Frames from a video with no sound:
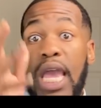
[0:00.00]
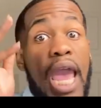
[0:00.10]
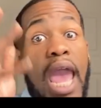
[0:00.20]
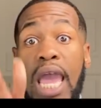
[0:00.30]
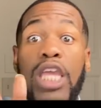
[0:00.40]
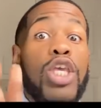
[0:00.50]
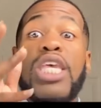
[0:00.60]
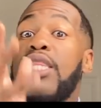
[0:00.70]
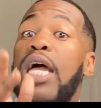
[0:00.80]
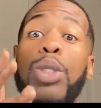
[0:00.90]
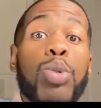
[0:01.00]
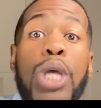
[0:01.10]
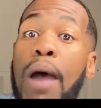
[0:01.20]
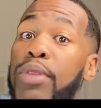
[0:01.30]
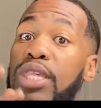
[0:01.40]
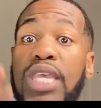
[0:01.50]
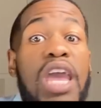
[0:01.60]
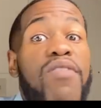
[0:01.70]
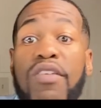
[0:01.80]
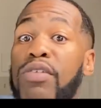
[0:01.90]
Hey, it's not your job to
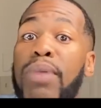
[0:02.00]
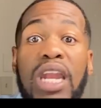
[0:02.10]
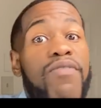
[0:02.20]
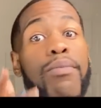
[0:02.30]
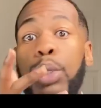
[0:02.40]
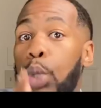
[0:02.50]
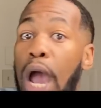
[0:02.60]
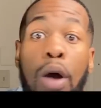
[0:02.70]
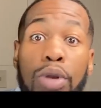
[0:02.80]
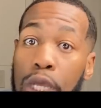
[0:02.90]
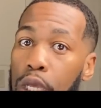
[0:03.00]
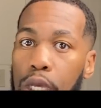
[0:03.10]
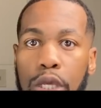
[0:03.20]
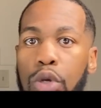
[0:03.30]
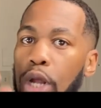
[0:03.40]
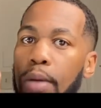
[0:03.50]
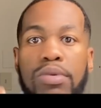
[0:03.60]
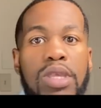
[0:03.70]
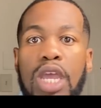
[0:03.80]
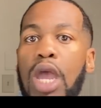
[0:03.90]
save everybody from drowning. You know what I'm
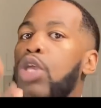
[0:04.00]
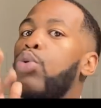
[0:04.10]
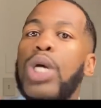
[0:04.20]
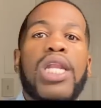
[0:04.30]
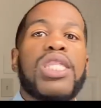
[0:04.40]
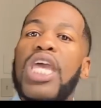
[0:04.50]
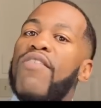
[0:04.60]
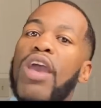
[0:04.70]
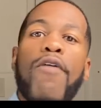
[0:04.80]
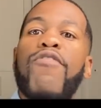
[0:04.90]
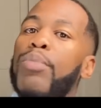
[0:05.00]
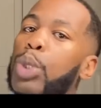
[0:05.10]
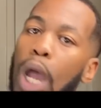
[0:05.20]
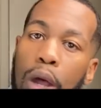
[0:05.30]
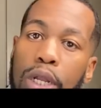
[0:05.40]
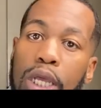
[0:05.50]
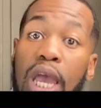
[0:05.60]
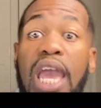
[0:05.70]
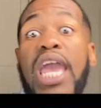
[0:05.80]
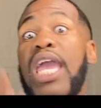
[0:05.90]
saying? You trying to save him from drowning,
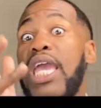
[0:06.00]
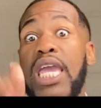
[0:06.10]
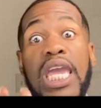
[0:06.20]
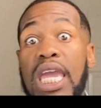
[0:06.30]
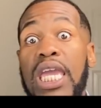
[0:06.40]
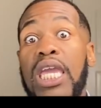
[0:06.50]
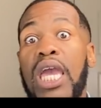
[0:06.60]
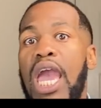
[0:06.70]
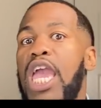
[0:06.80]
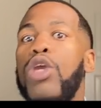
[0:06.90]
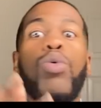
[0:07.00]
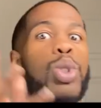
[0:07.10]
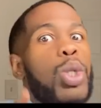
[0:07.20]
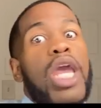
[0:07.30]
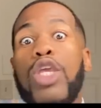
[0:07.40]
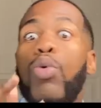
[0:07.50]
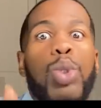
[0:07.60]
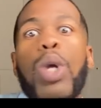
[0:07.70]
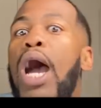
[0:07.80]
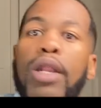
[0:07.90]
and he and you and you
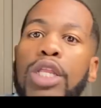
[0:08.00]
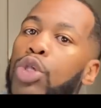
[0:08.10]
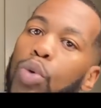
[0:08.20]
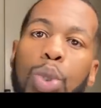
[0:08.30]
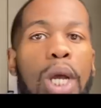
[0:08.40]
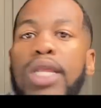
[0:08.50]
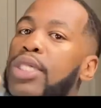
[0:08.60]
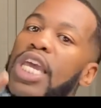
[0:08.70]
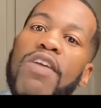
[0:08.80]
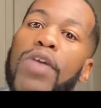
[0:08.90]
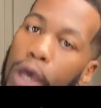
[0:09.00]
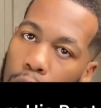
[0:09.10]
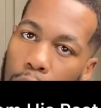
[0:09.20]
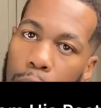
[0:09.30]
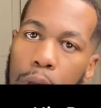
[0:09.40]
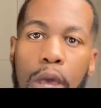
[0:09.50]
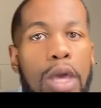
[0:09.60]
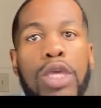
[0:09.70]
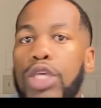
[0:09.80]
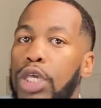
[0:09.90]
drowning too, trying to save him.
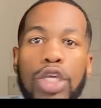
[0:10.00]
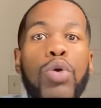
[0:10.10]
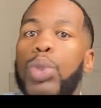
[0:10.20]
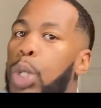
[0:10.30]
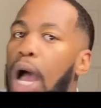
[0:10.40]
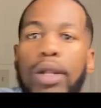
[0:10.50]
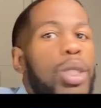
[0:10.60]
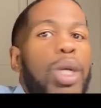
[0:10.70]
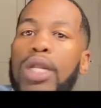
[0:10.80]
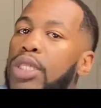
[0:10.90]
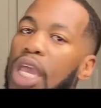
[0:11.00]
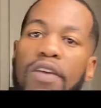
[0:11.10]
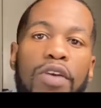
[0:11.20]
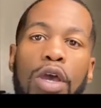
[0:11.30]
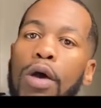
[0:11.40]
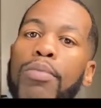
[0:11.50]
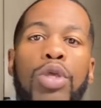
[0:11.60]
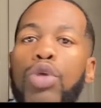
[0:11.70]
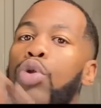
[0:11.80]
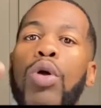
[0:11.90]
You drowning trying to save him.
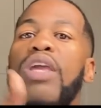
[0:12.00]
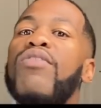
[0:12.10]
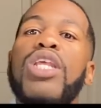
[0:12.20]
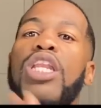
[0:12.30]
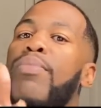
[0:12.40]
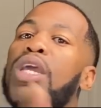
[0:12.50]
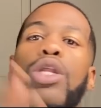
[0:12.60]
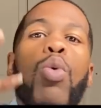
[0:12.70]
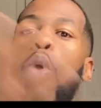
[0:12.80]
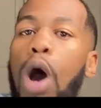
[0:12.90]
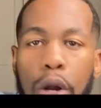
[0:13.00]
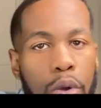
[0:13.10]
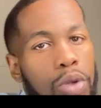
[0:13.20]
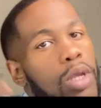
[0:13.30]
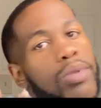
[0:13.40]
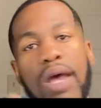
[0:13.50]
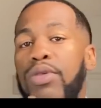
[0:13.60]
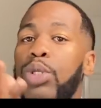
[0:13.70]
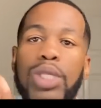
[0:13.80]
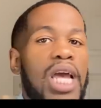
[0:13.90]
You don't even need to be in the water. Sometimes
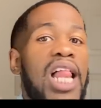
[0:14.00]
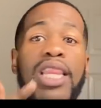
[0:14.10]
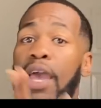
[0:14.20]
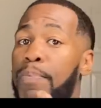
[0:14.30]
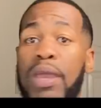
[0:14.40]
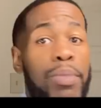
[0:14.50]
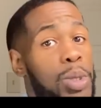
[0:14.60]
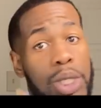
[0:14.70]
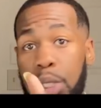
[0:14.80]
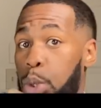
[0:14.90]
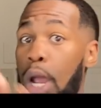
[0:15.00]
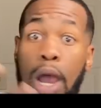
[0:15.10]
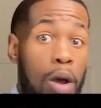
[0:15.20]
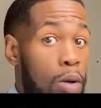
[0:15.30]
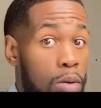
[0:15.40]
you just gotta let people just drown.